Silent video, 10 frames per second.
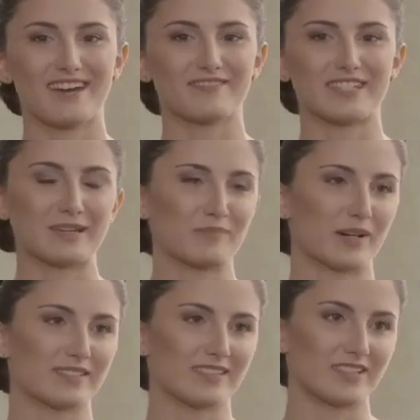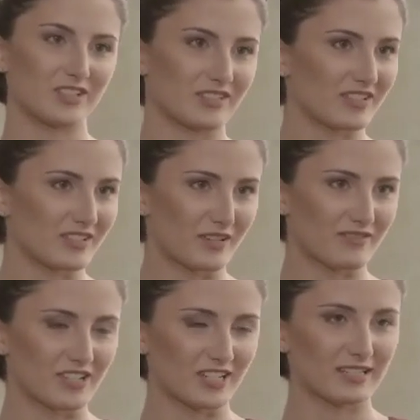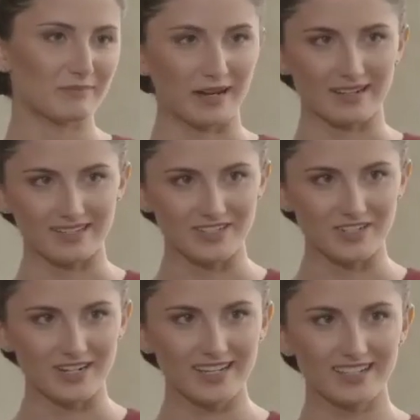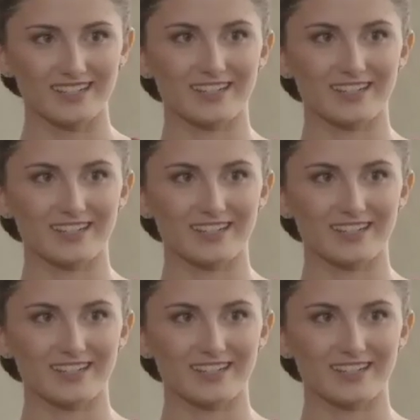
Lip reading: I've taken part in the Junior Eurovision in my country.